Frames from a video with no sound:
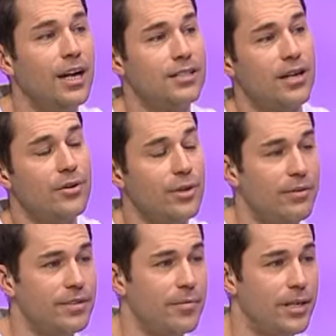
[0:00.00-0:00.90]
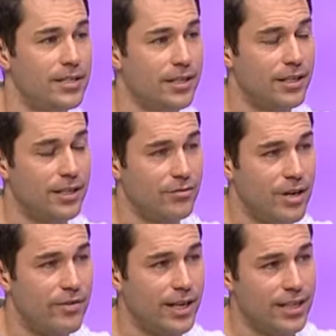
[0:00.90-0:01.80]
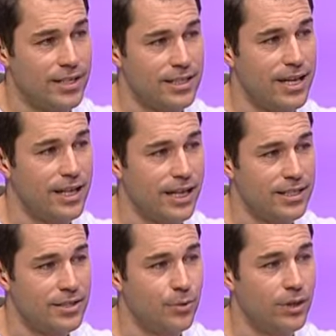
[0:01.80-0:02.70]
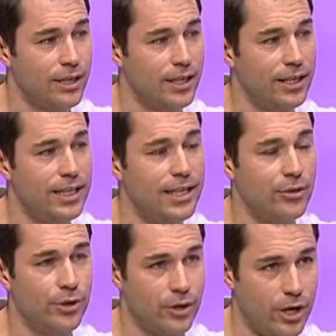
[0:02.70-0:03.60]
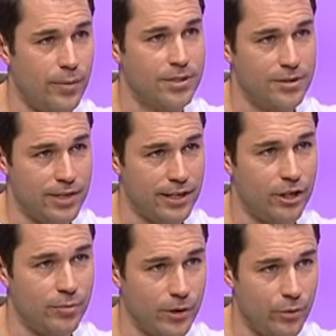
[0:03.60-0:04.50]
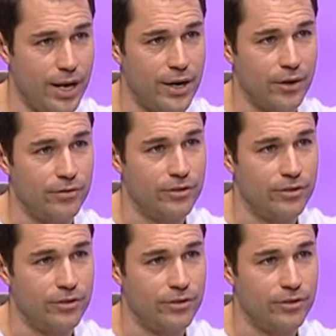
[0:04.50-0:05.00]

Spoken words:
And so if somebody's going to renovate their staircases, what kind of legal requirements have they got to be aware